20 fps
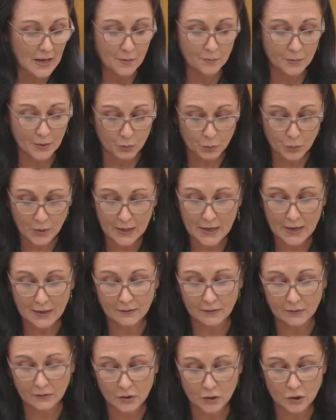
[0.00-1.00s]
But we,
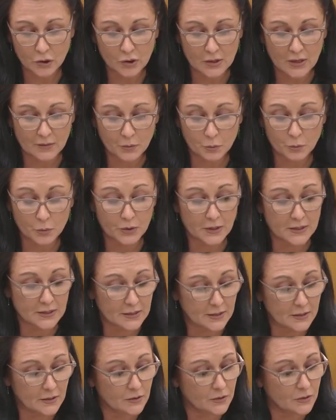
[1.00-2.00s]
as the Scottish Government, will
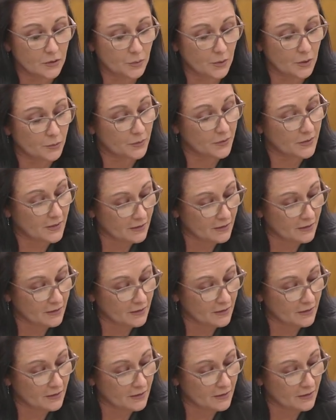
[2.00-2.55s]
continue to work with the